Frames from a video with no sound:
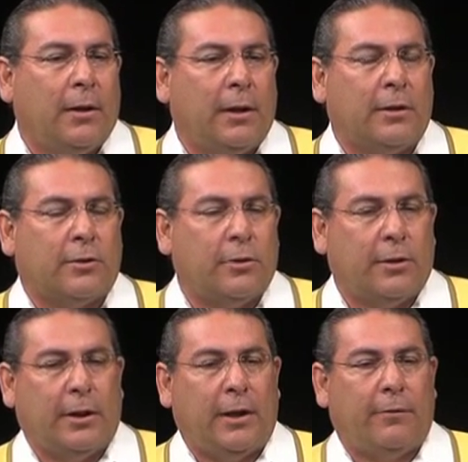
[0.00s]
that it's
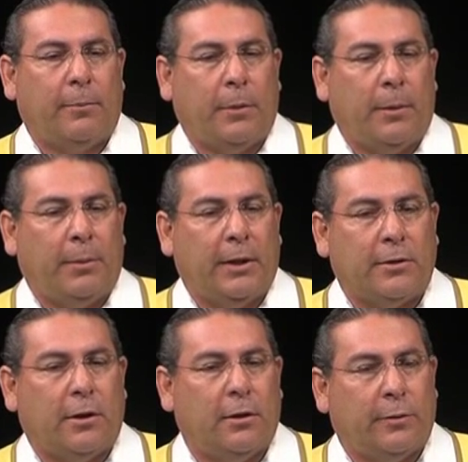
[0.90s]
good to have a, a
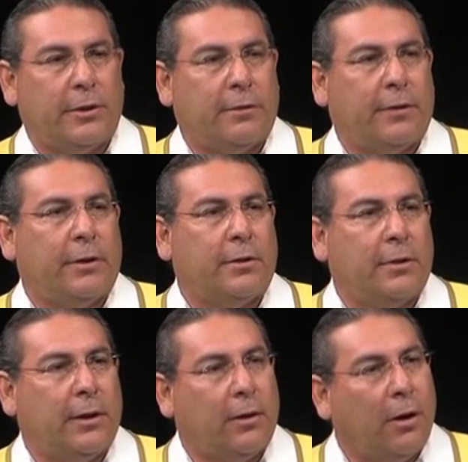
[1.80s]
place on the
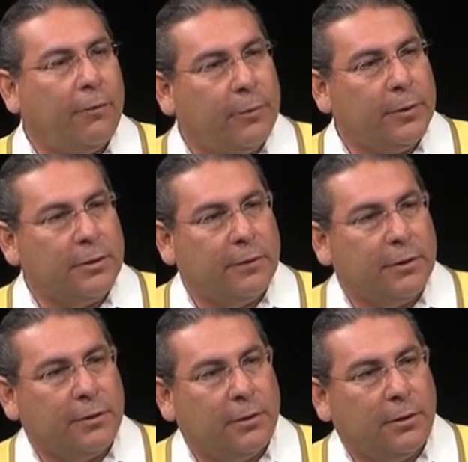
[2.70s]
reservation and off the reservation.